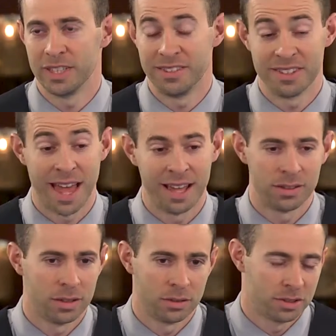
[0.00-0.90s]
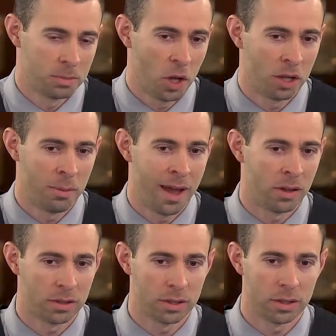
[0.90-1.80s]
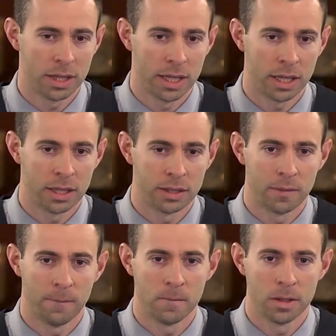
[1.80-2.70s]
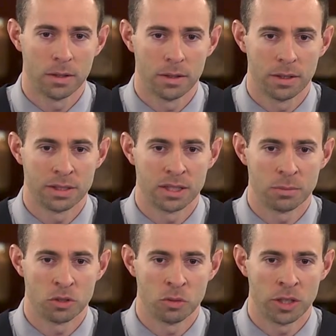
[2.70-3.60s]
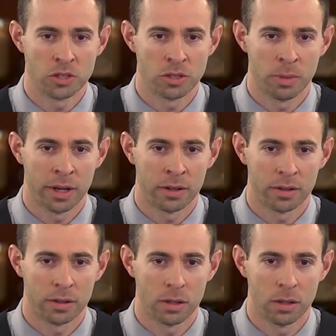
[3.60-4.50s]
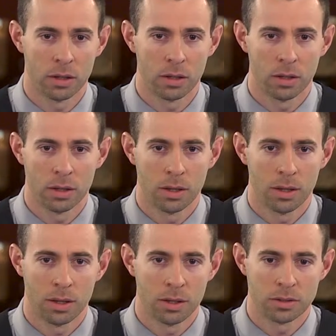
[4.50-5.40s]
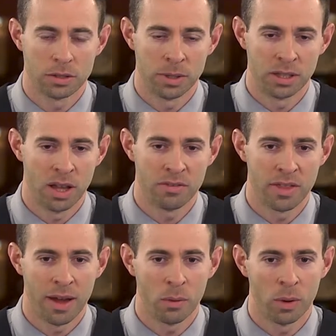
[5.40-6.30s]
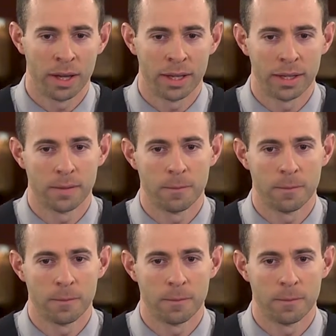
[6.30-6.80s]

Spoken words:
even that small amount, it seems too much to bear to be loved that way.